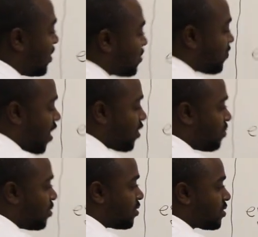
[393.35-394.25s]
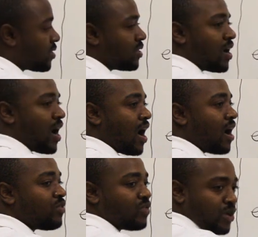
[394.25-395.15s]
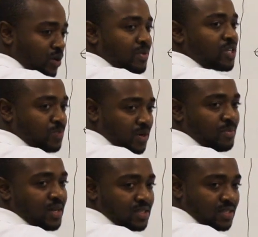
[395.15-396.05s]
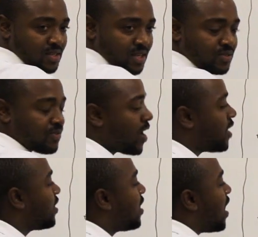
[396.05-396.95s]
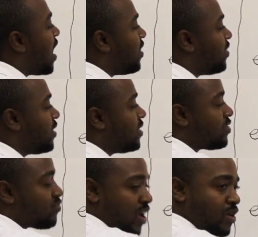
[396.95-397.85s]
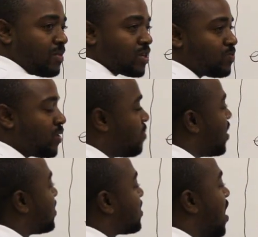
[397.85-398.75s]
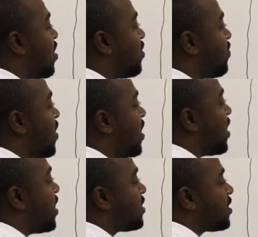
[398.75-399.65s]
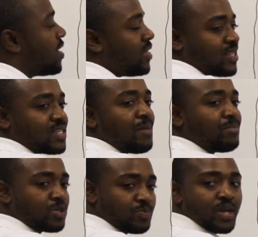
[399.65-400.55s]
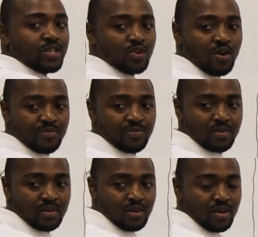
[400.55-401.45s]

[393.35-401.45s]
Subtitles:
these variables are random experiments, that's fine. And these random experiments are referred as the sample space of